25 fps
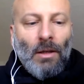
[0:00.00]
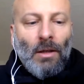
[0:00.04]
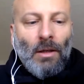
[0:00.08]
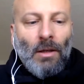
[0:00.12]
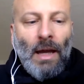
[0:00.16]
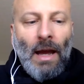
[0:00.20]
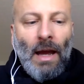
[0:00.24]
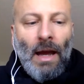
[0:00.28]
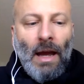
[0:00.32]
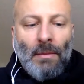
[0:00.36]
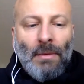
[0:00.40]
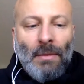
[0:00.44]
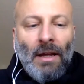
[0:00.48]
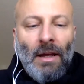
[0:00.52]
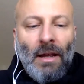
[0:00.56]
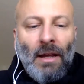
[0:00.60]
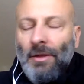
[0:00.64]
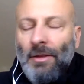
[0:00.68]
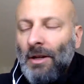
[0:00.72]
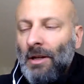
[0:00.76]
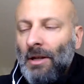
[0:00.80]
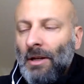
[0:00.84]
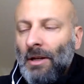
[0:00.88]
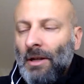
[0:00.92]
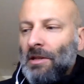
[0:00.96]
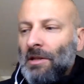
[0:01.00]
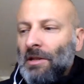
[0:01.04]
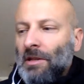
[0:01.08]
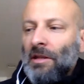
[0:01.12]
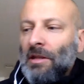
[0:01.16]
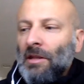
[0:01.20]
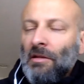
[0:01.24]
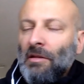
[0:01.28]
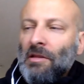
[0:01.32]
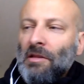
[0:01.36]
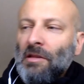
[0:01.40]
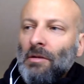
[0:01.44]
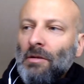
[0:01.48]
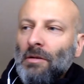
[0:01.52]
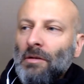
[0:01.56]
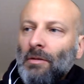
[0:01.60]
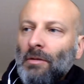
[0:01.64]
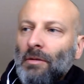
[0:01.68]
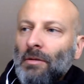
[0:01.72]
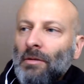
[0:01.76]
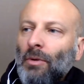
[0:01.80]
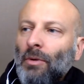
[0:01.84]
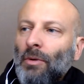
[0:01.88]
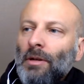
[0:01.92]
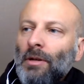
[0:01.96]
Yeah, I mean, I think it's also
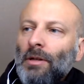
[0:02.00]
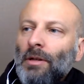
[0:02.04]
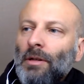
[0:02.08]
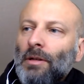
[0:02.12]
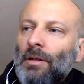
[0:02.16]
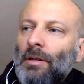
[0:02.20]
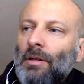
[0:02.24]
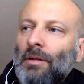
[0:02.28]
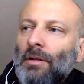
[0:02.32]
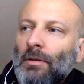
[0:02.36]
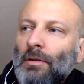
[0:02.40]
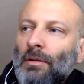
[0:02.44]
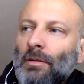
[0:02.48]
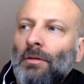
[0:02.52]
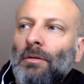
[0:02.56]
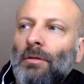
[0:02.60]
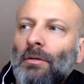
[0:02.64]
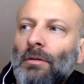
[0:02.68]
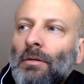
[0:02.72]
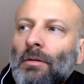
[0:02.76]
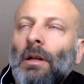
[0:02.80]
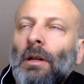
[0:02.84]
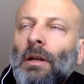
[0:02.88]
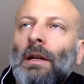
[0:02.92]
important to